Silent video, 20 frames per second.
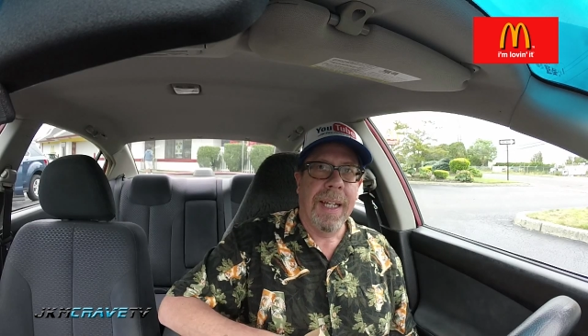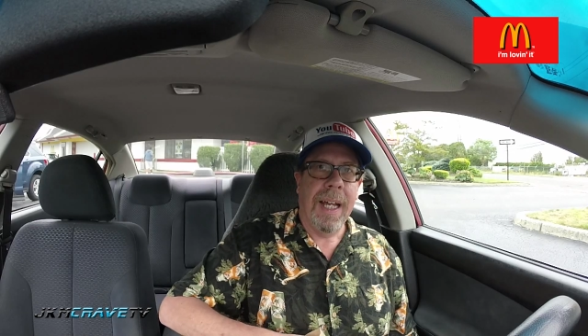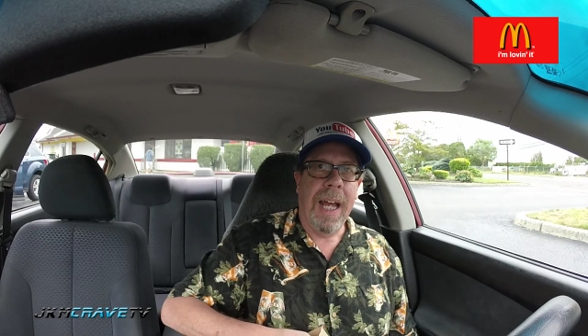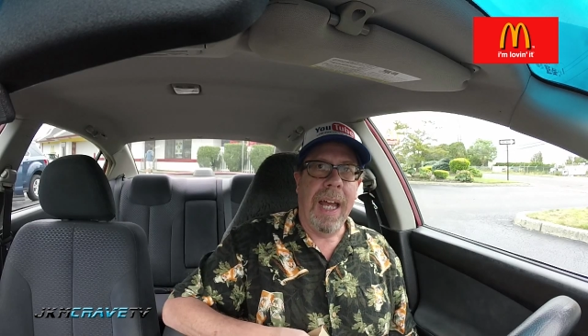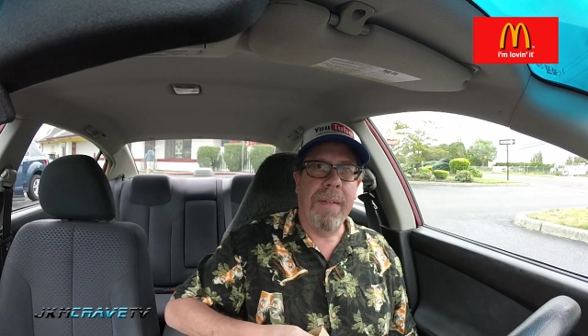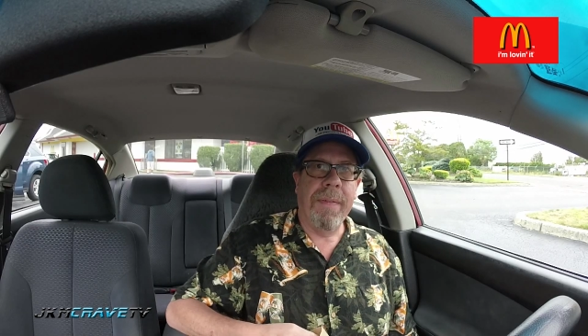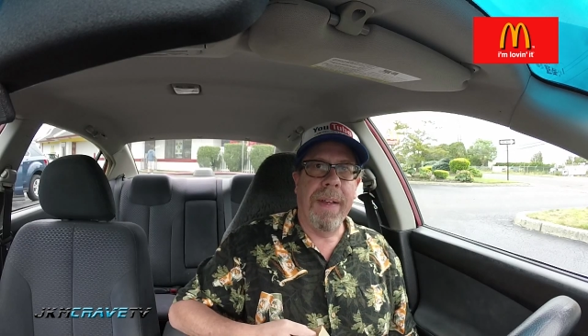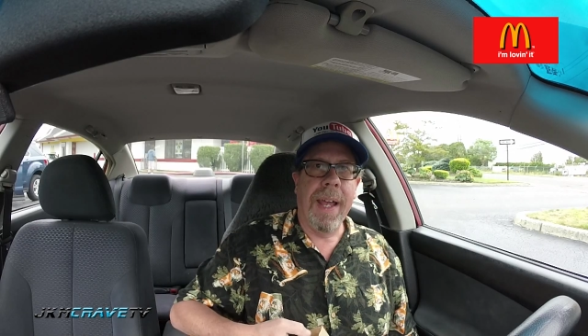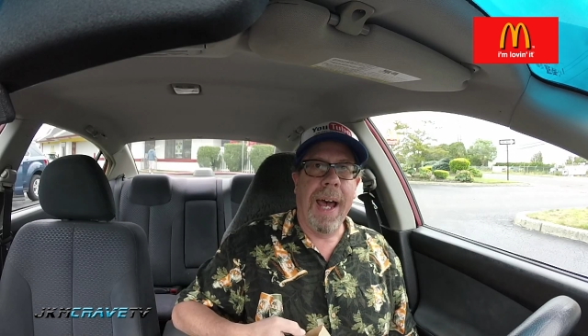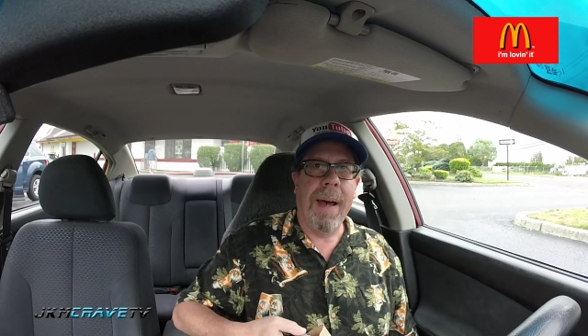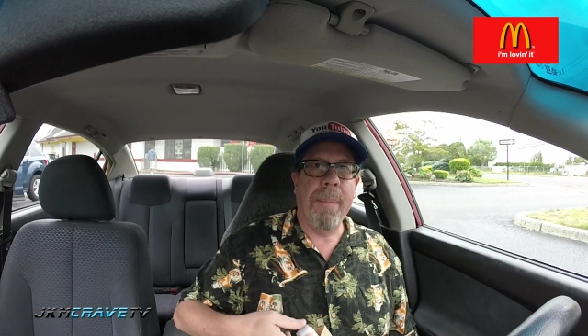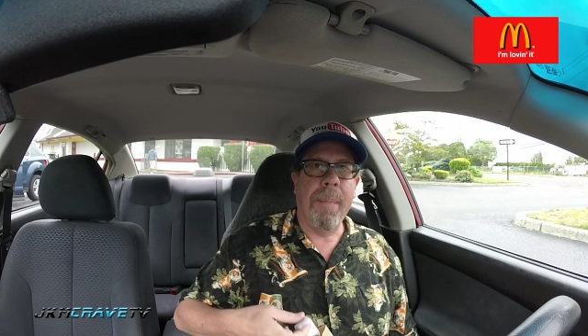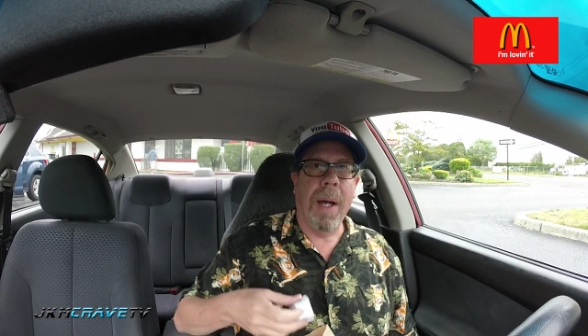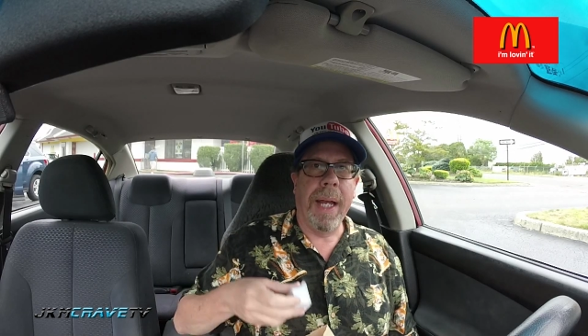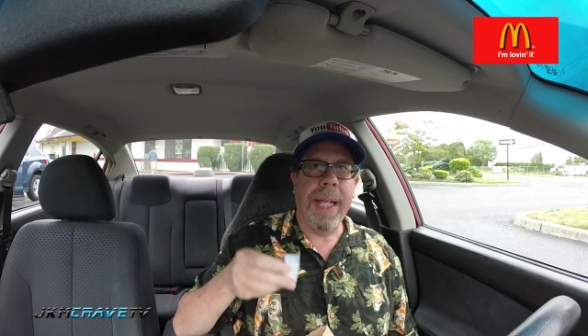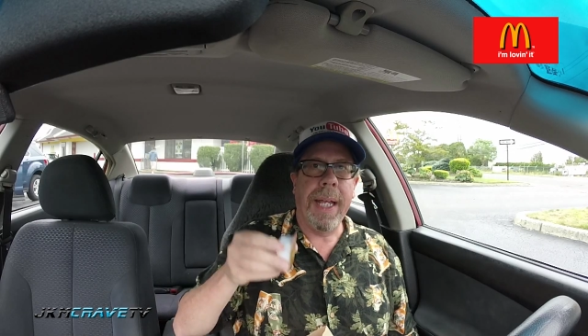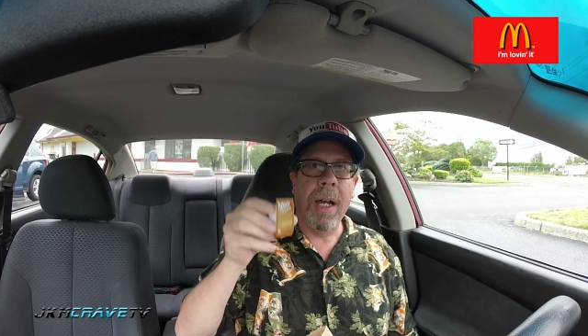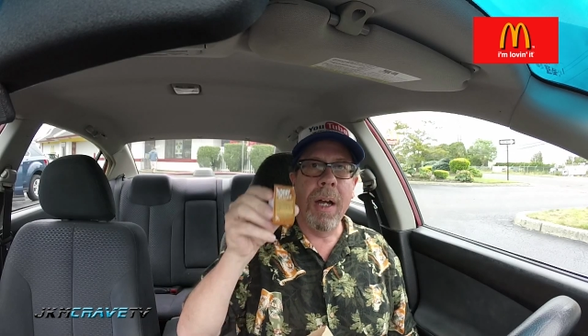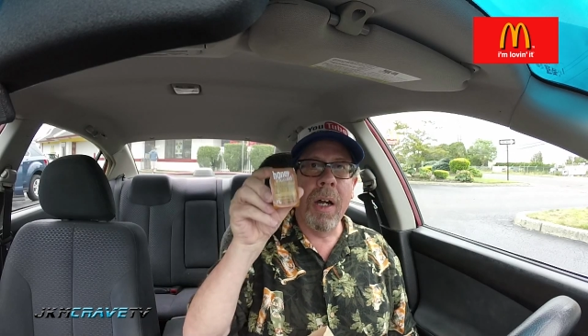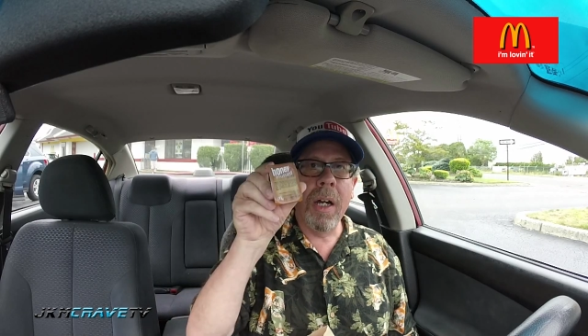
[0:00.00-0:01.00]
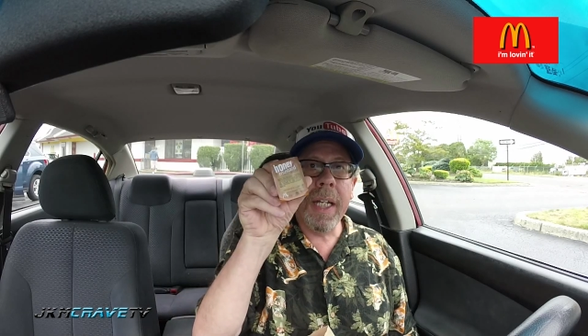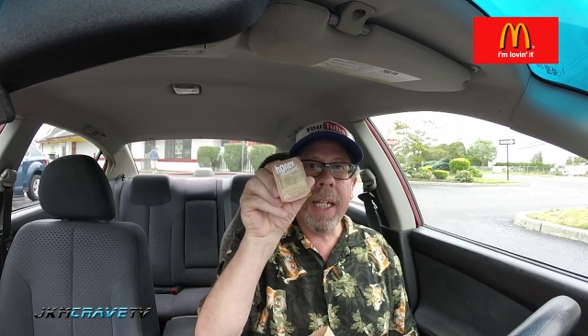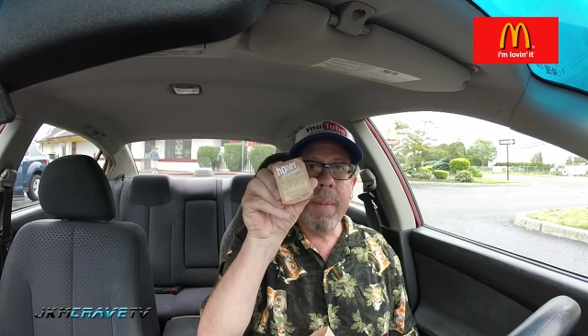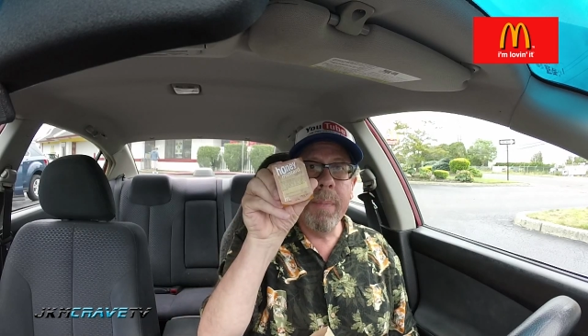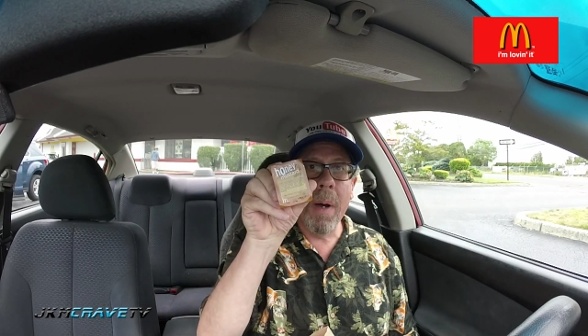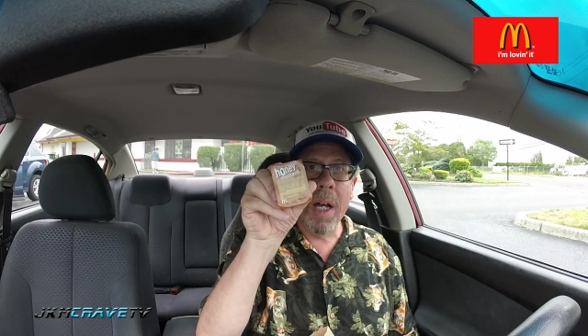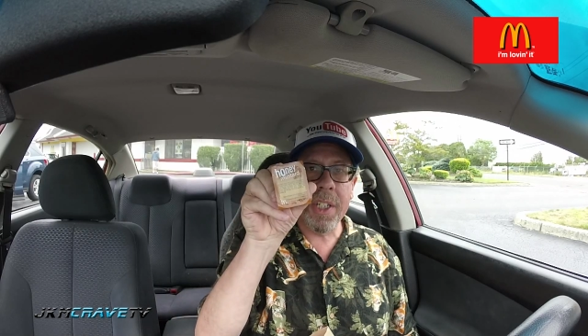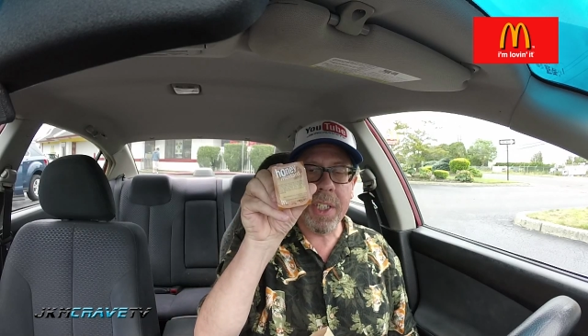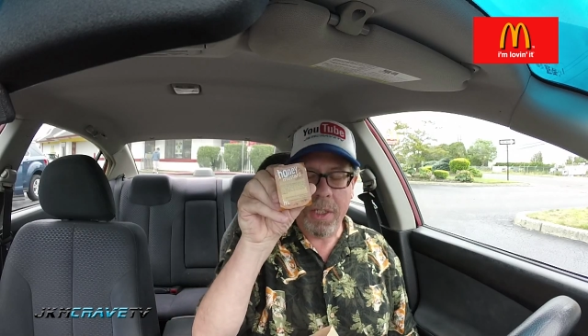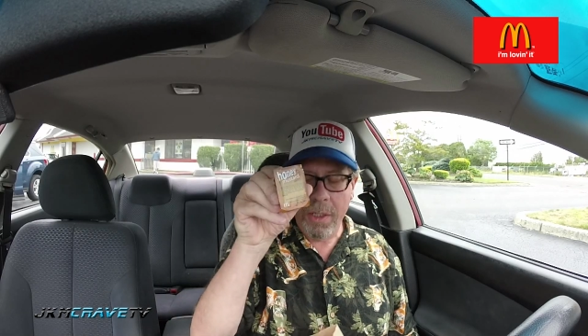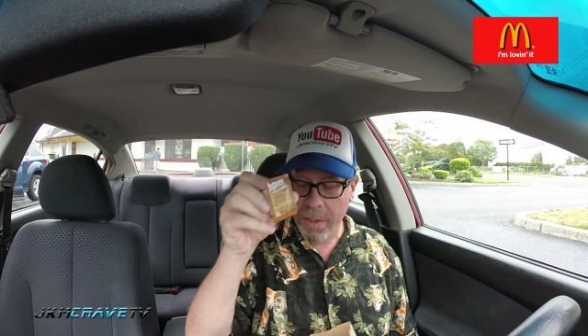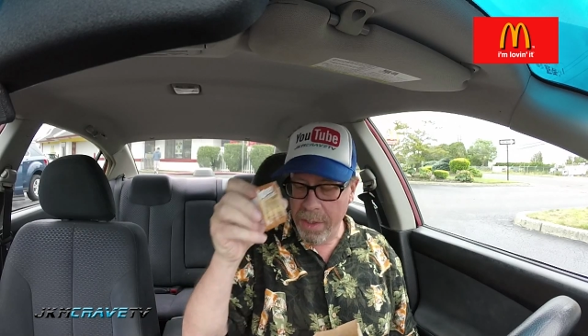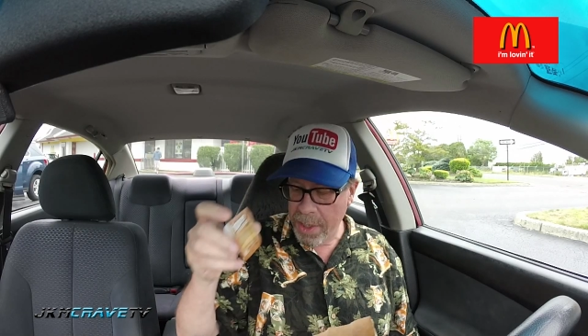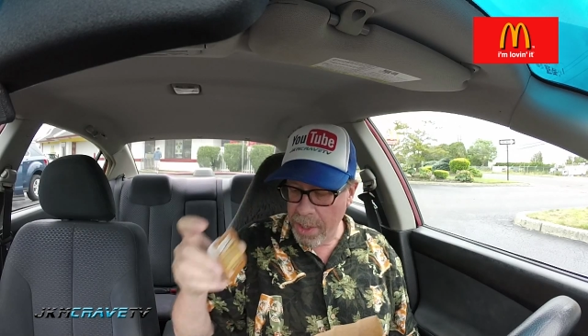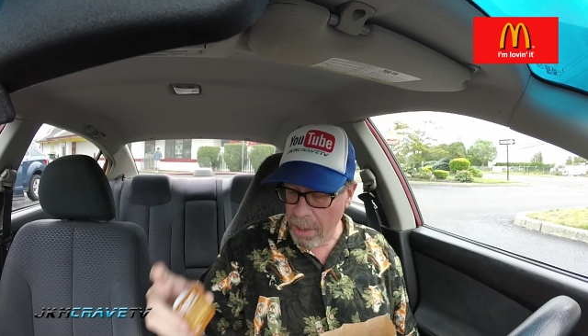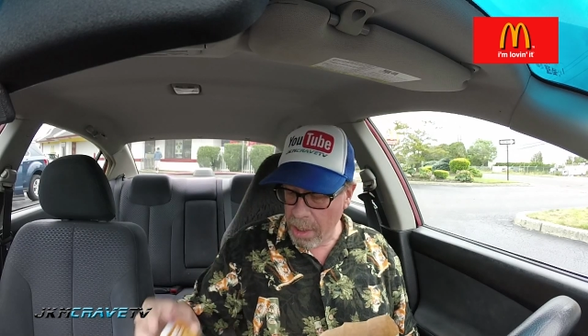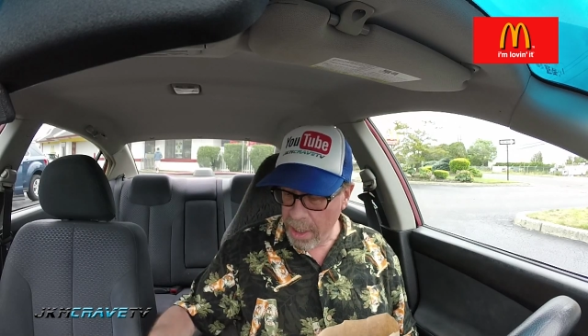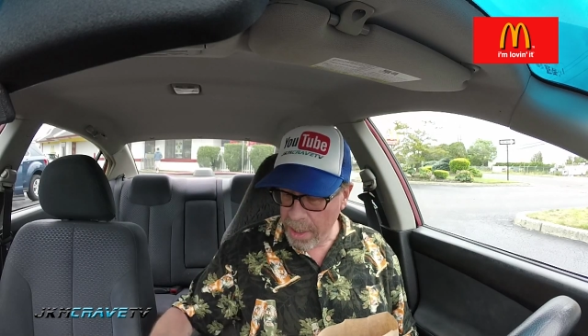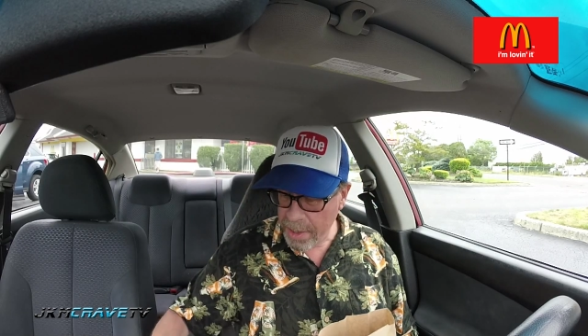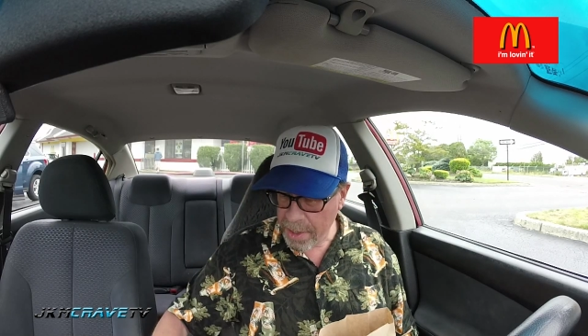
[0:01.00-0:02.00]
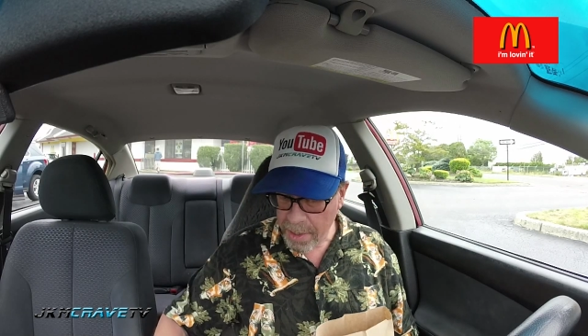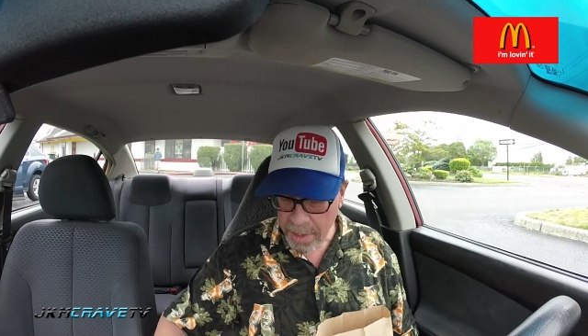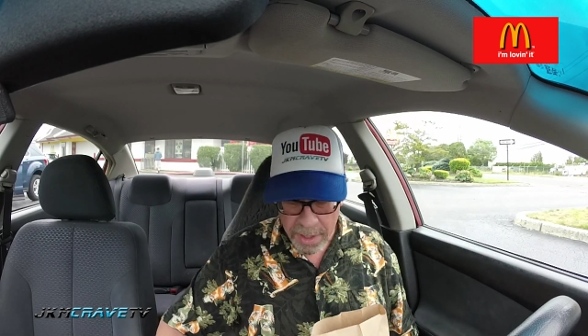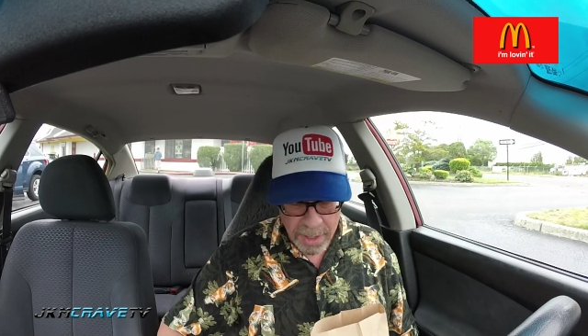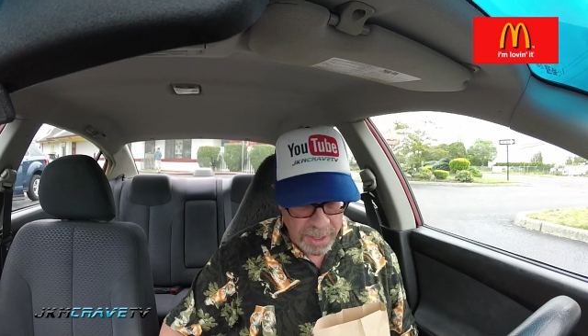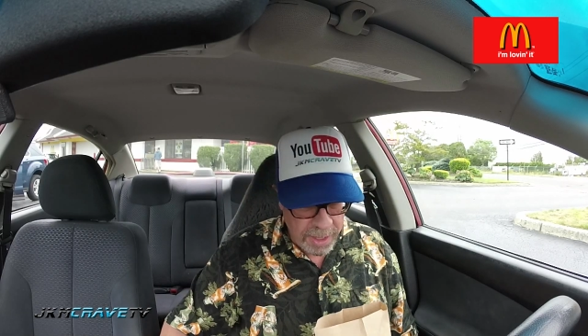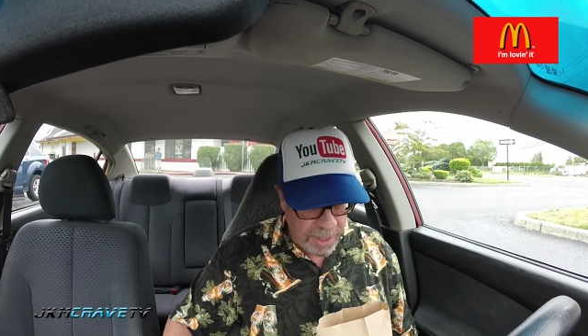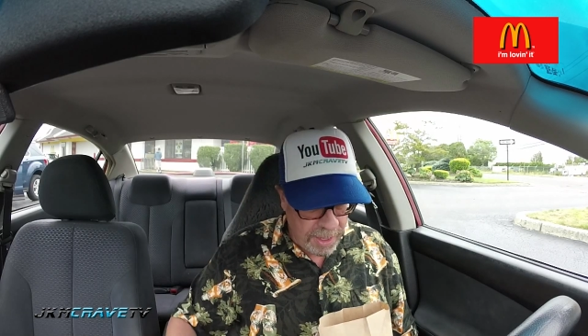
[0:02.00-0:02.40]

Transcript: I've got my honey mustard sauce,